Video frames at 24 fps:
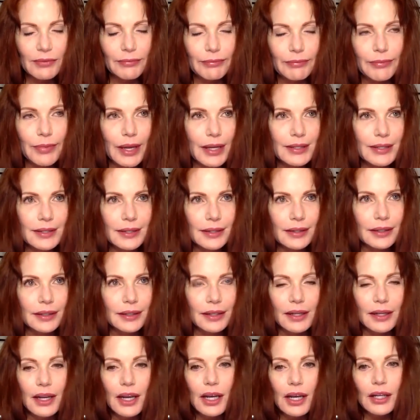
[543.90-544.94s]

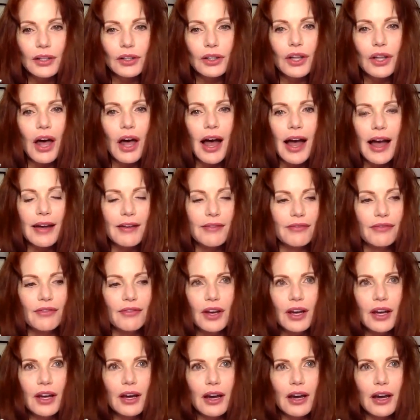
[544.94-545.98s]
basically live
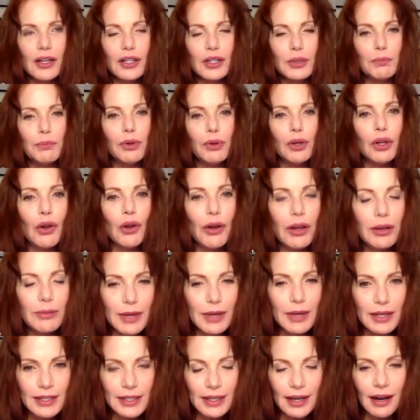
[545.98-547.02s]

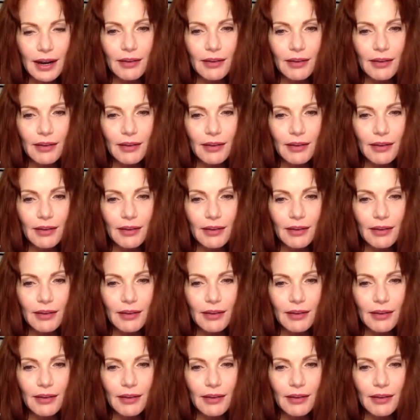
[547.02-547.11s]
deployment